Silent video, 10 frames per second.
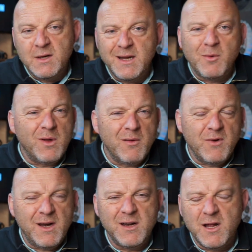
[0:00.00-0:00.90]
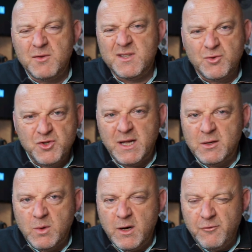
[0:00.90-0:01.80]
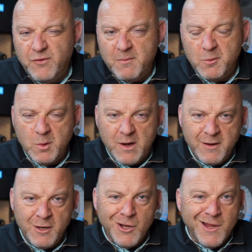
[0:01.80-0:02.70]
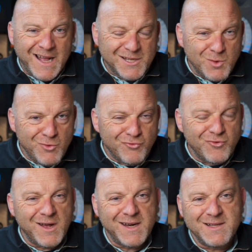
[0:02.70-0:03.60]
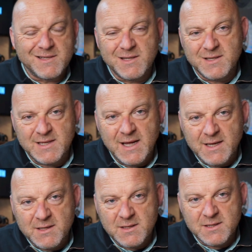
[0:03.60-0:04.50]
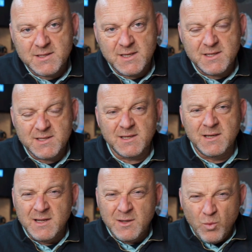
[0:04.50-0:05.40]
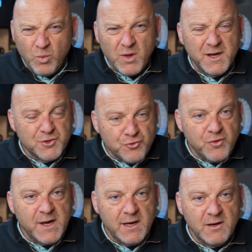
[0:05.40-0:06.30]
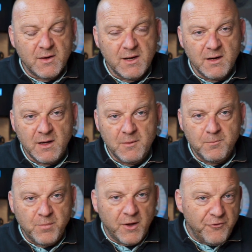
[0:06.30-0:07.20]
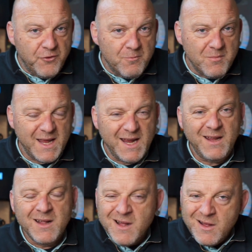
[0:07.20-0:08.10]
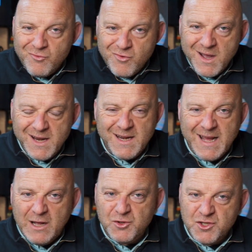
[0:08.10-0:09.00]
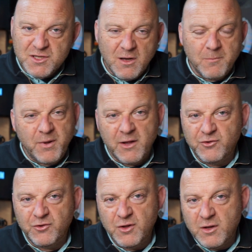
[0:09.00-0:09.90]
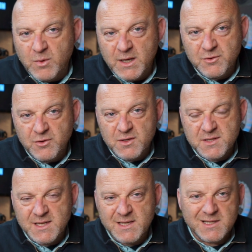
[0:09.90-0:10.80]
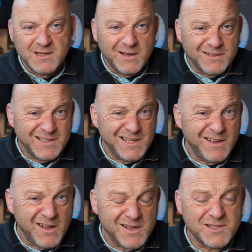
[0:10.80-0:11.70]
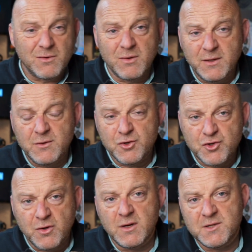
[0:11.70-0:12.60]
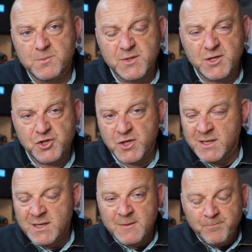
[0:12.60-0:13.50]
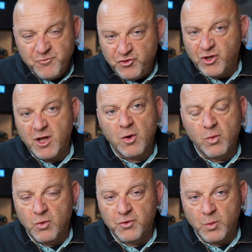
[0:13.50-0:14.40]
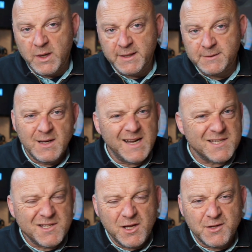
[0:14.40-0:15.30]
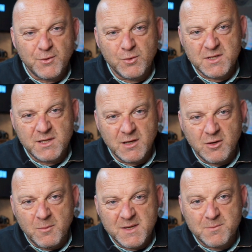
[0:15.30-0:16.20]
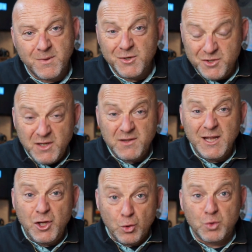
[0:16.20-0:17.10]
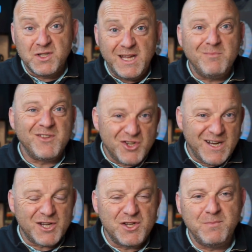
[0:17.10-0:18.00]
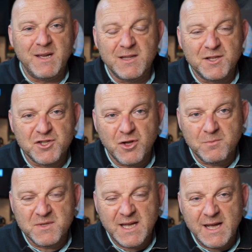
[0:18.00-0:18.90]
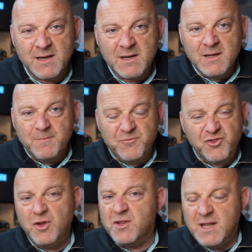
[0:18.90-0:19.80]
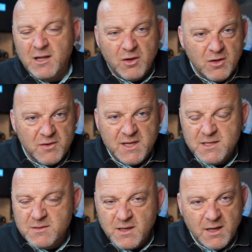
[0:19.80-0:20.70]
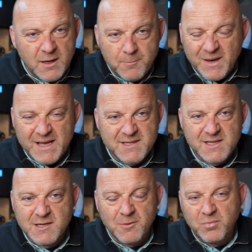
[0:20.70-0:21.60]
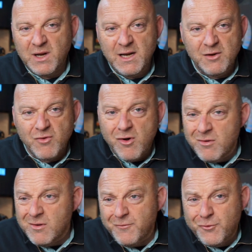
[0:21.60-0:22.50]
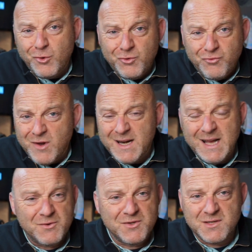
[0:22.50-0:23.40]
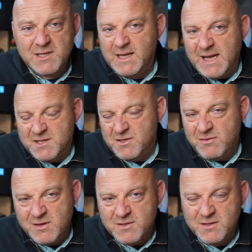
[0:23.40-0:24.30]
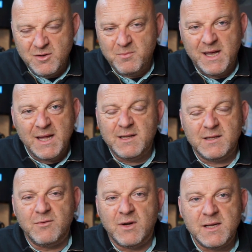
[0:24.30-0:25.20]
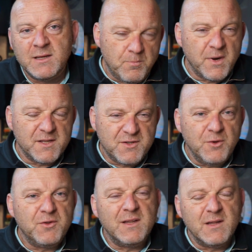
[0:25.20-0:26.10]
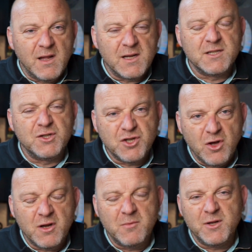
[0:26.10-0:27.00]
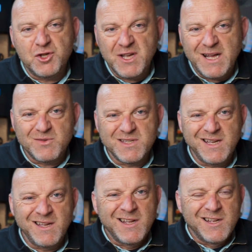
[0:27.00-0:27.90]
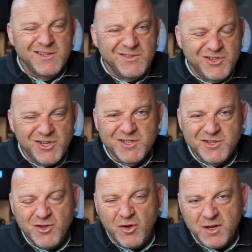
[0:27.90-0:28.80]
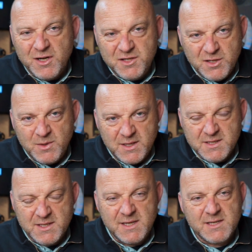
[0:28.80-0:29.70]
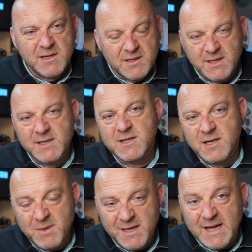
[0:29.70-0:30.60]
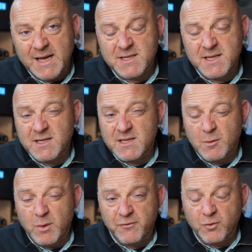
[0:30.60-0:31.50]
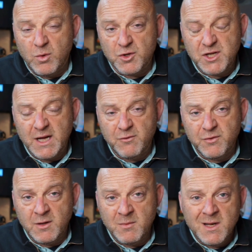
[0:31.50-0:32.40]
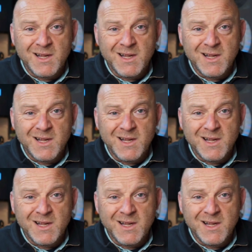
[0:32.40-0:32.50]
Now, we won't really know until January, February, as we run into the tail end of the season, what it's really looking like. But for me, right now, just gone past the third way through the season, I think Arsenal in the strongest position to go all the way. Let us know your thoughts in the comments below. Do you think your team should actually be in the top 10? Do you think I've got these places completely wrong? Of course, right now it's just a guess. Who knows? It could be anything, right? But I do think the likes of Tottenham and Chelsea just not going to do it this season. I think it's going to be next season and we have to watch out for them.